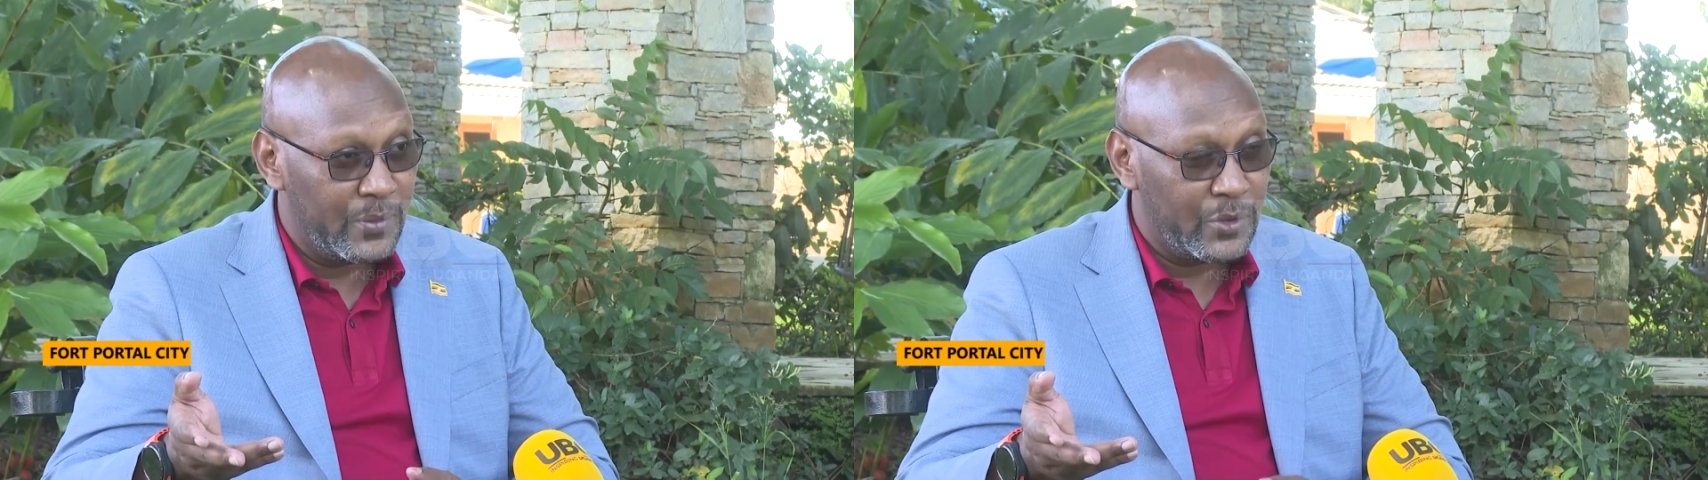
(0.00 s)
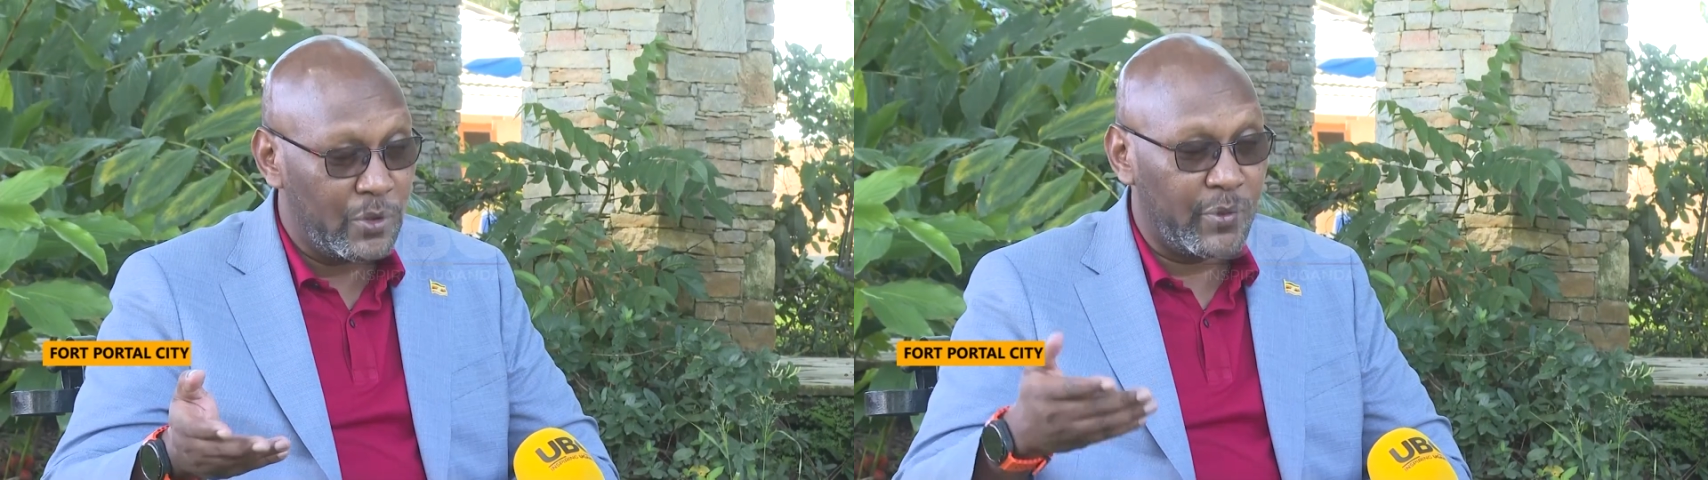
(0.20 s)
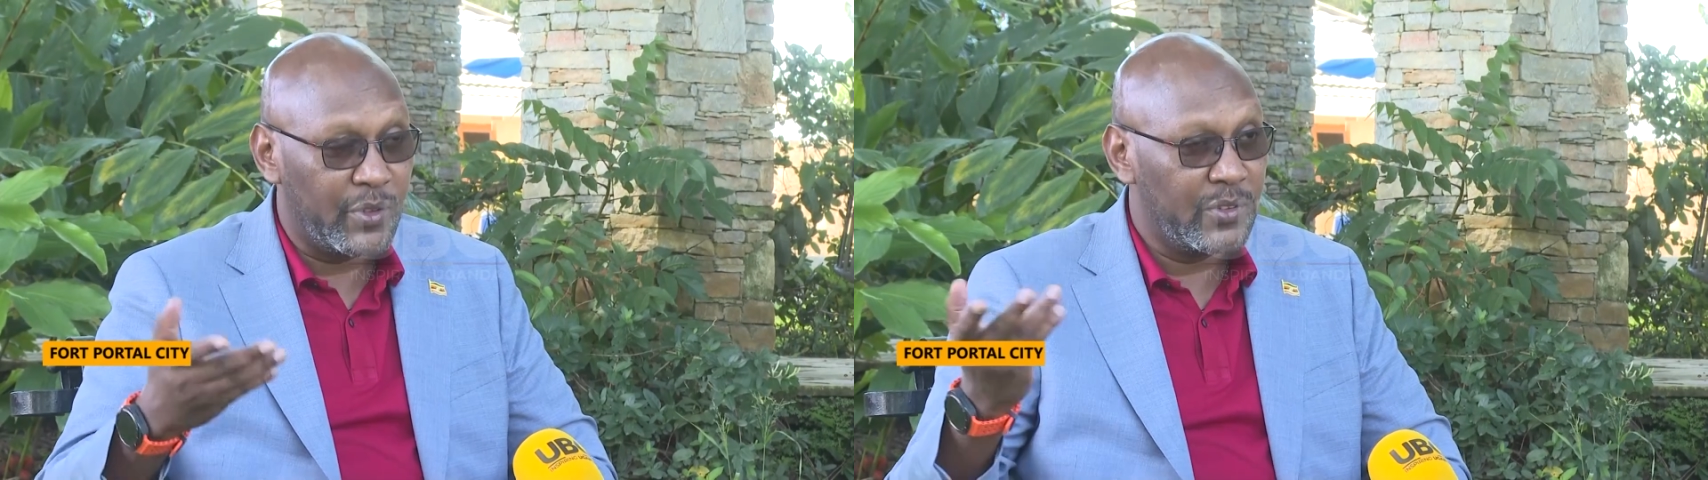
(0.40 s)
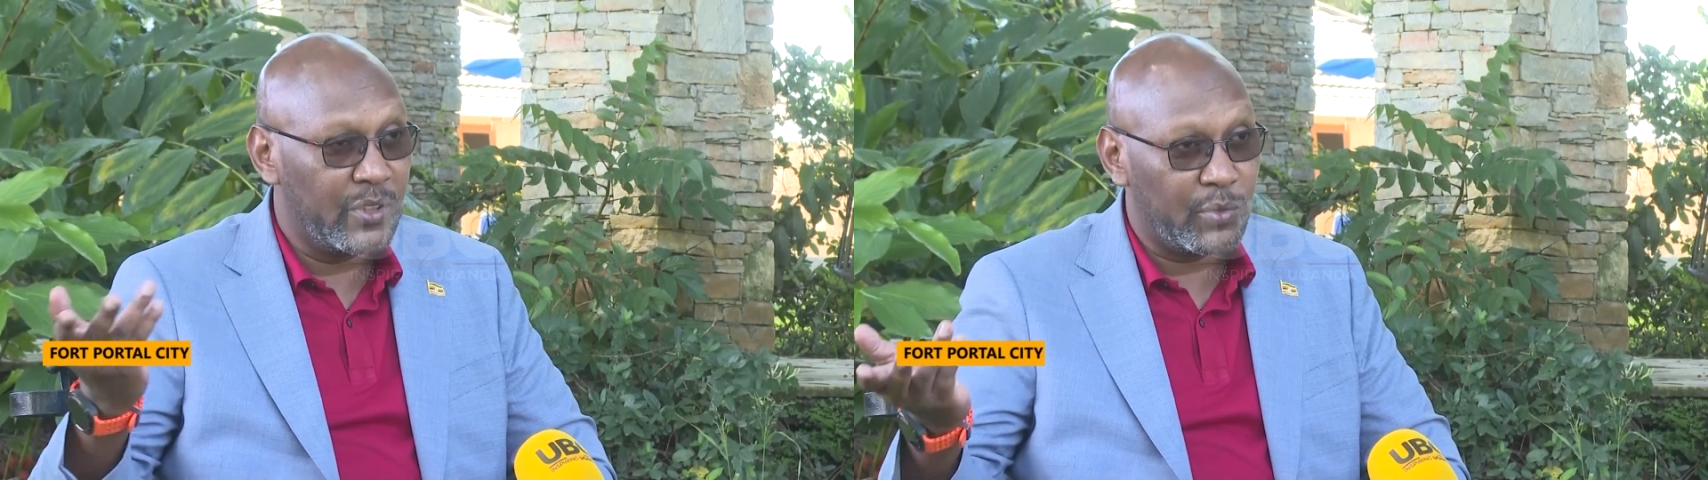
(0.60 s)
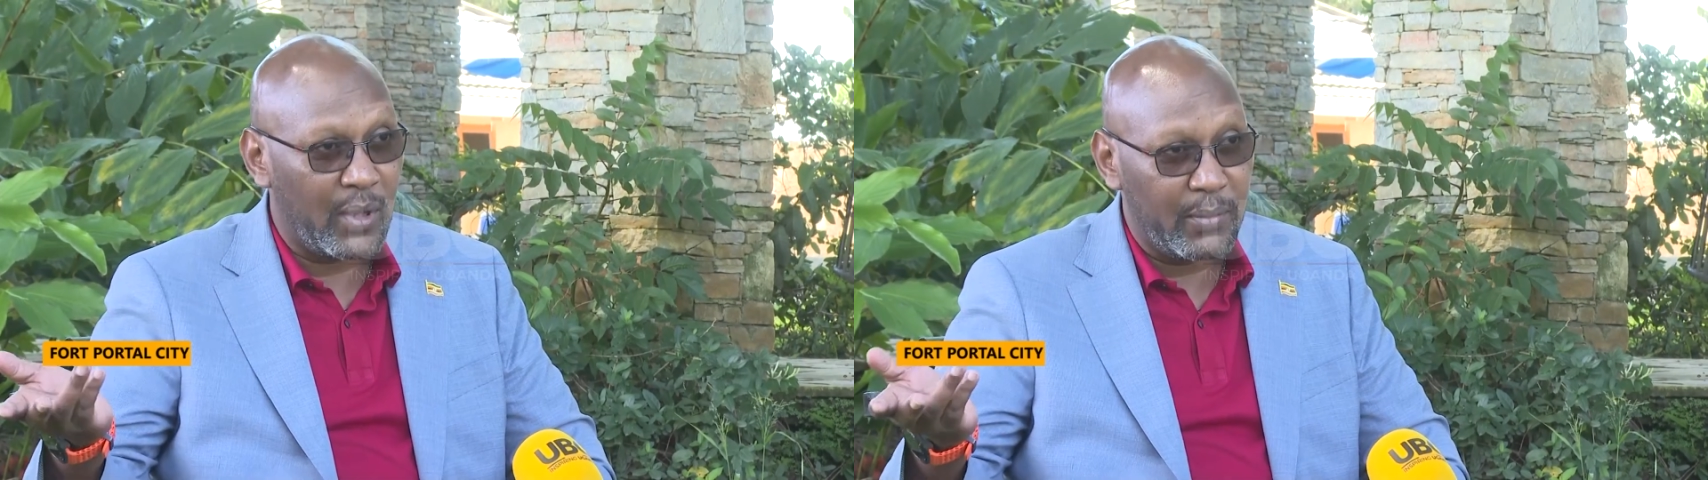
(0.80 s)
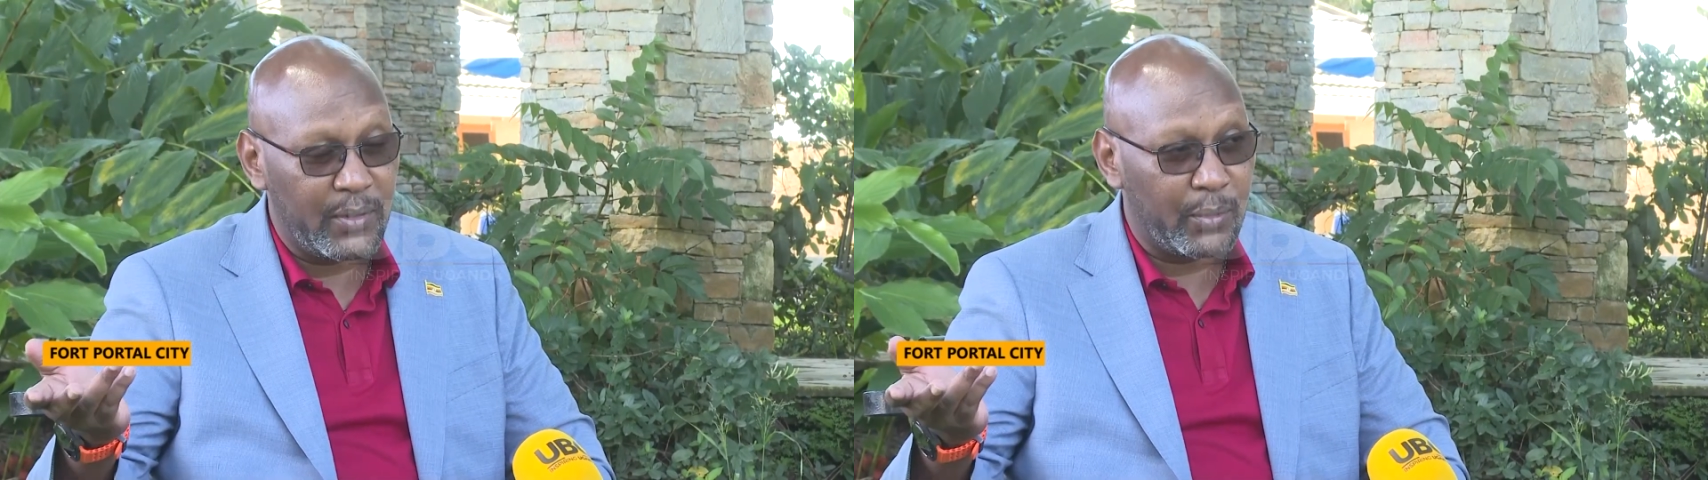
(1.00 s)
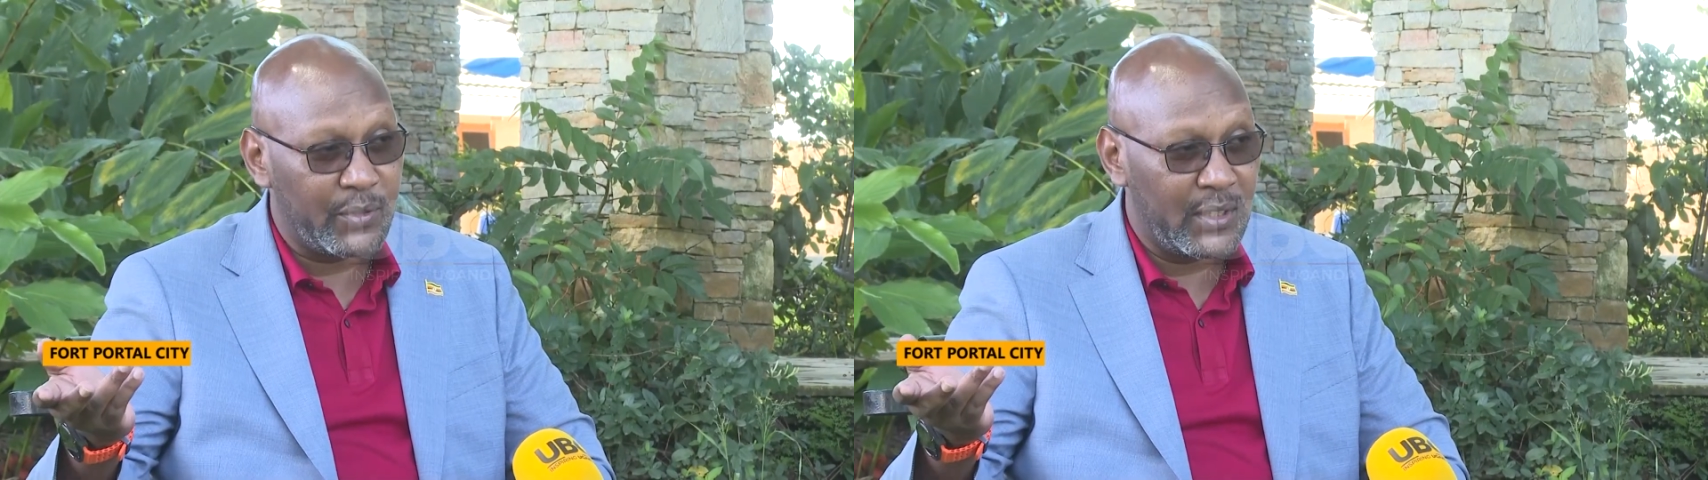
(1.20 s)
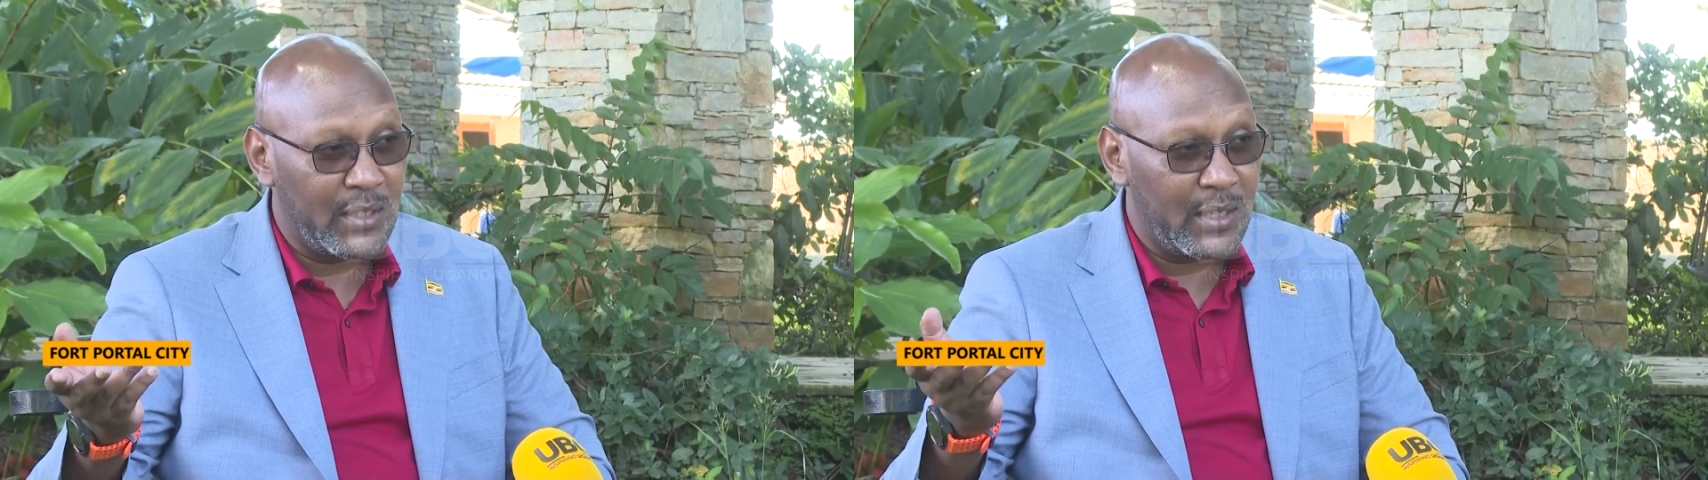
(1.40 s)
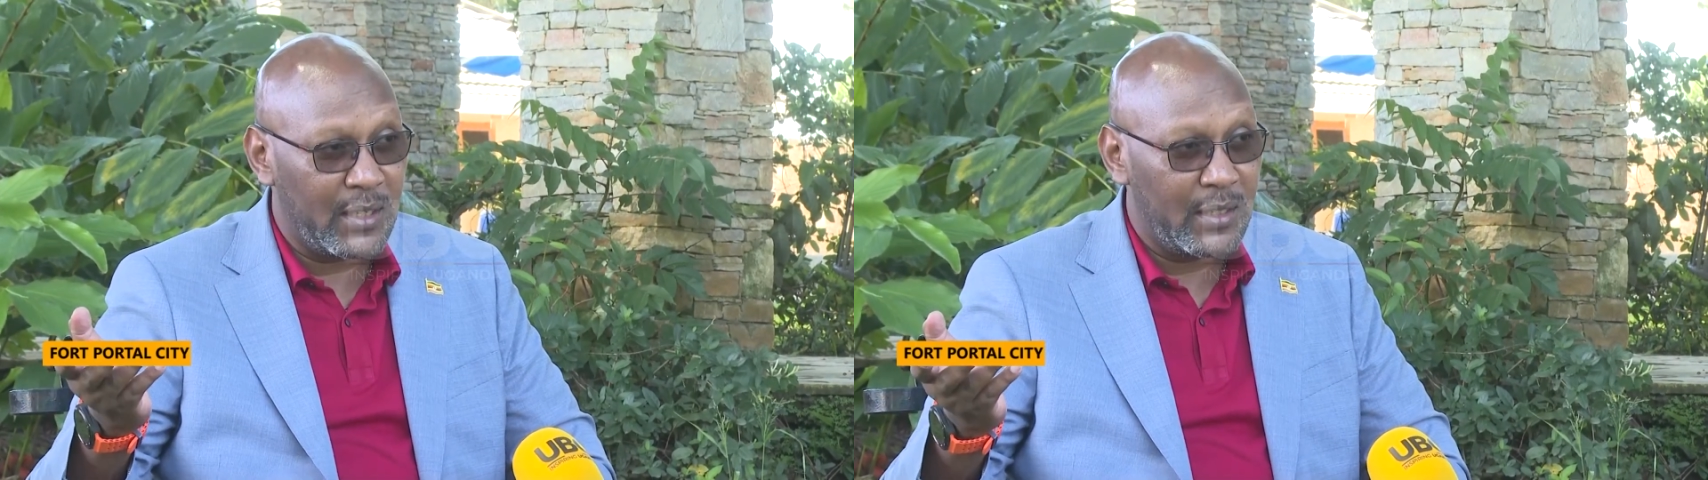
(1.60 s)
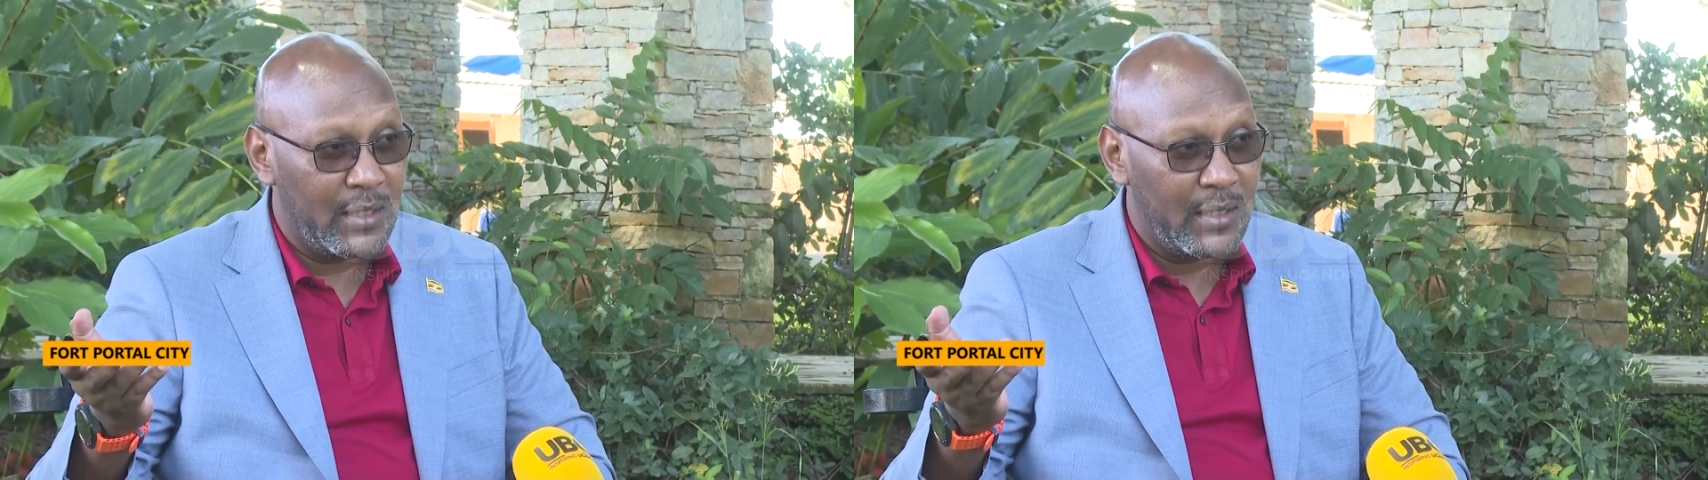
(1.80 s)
So for instance, we have the Osinga